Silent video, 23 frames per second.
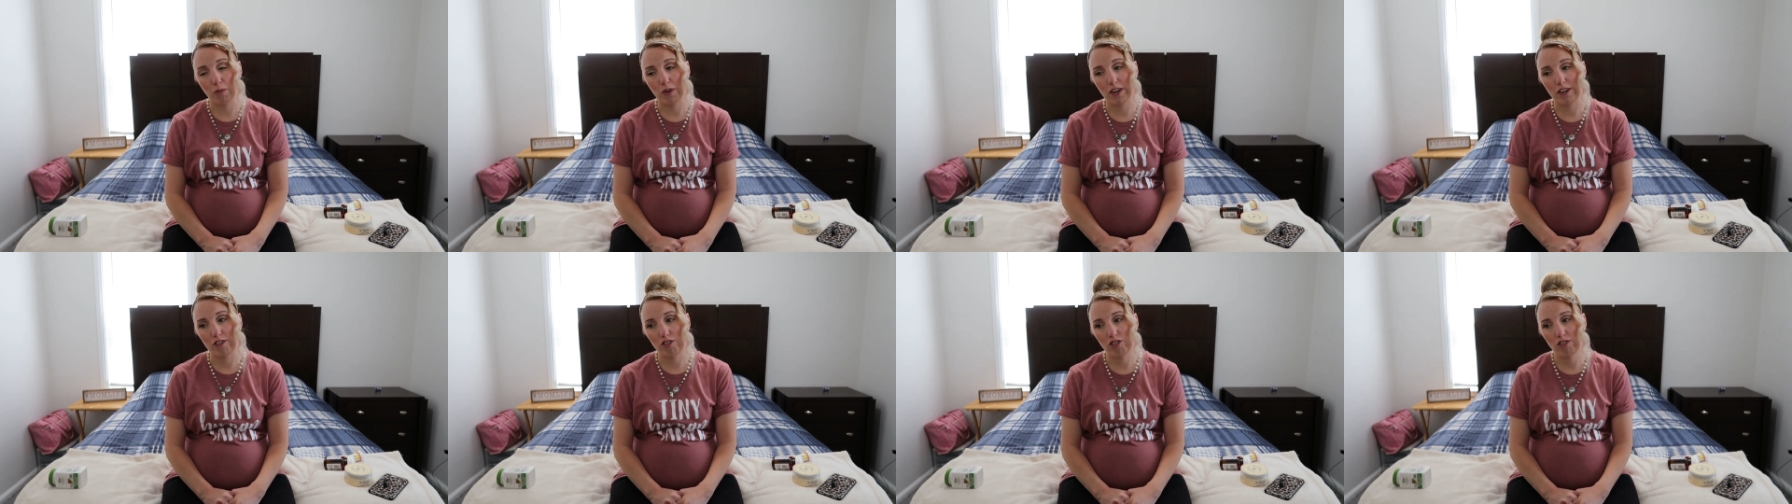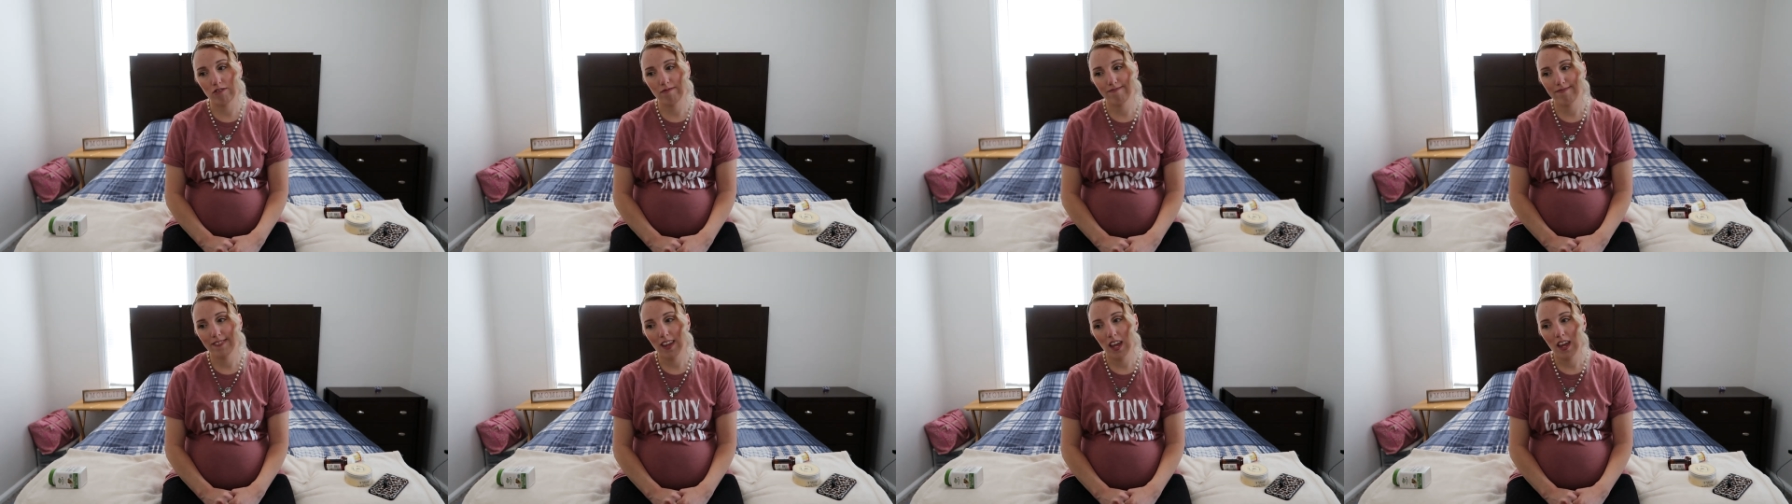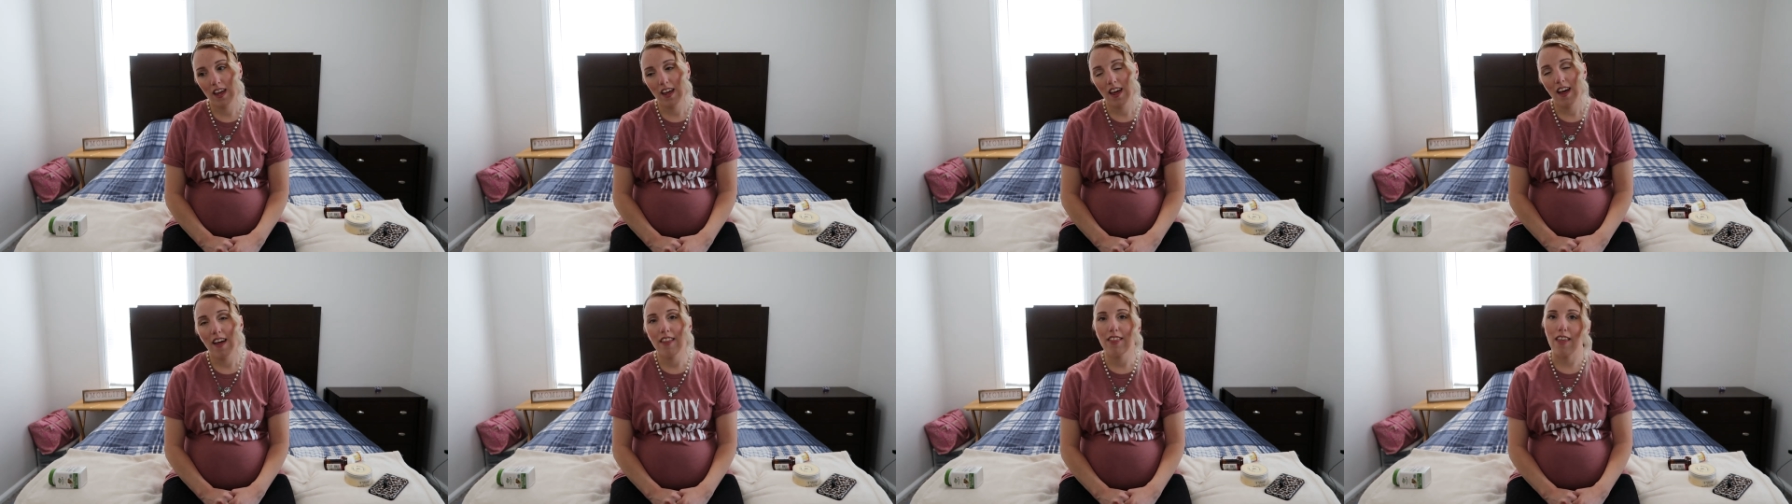which
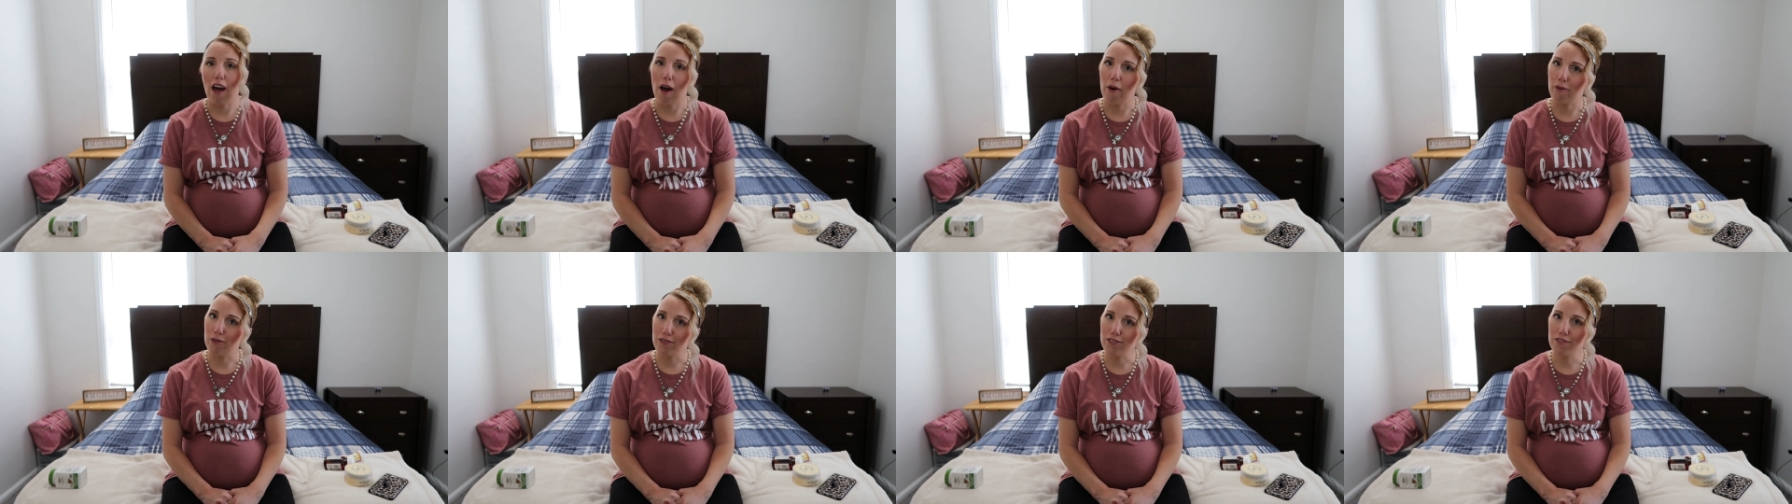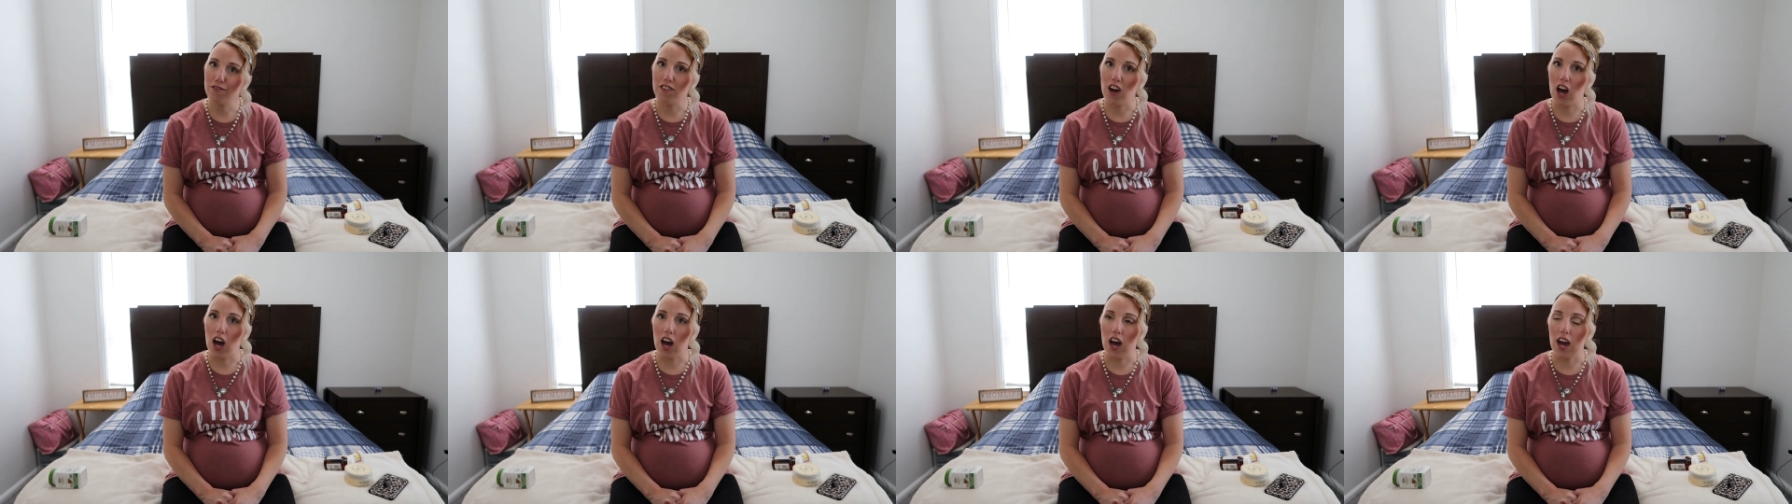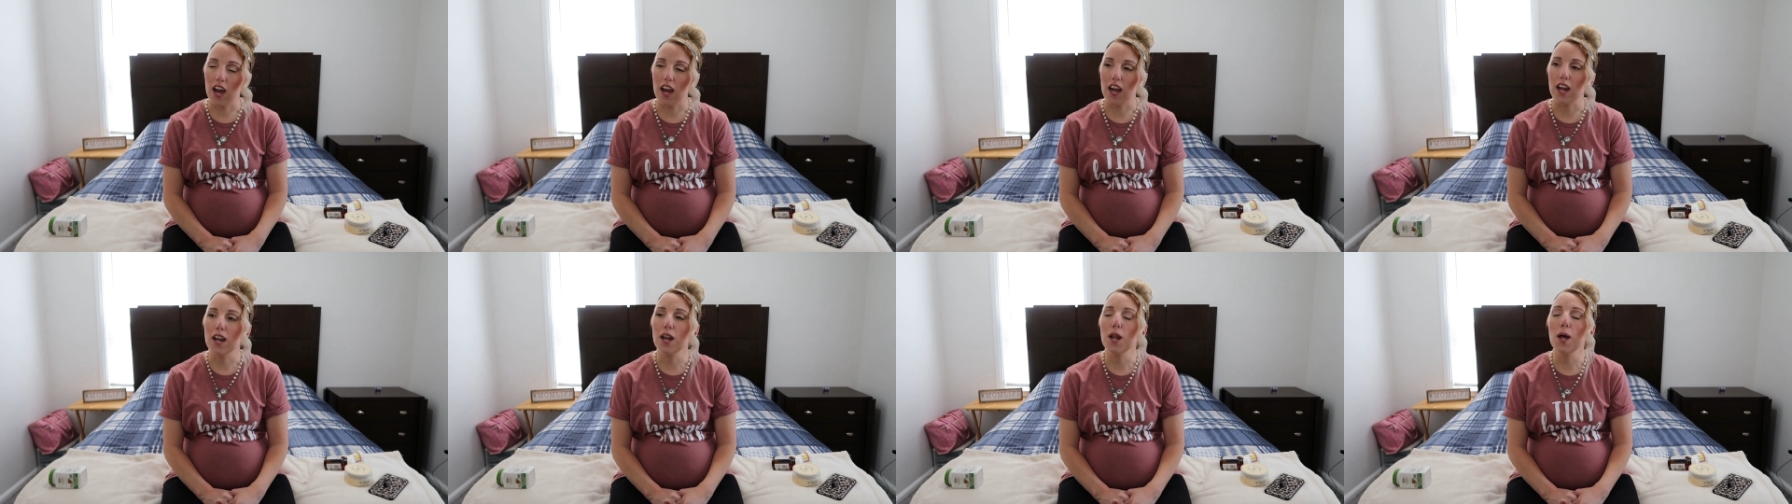that was
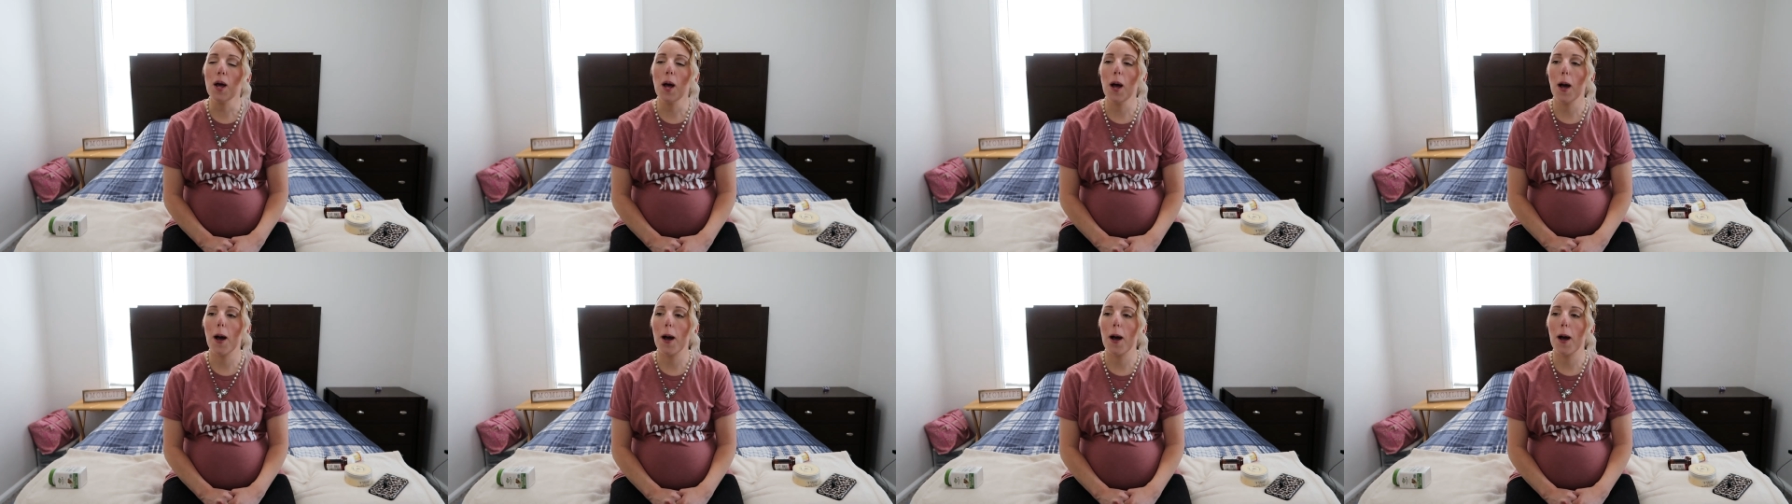fun.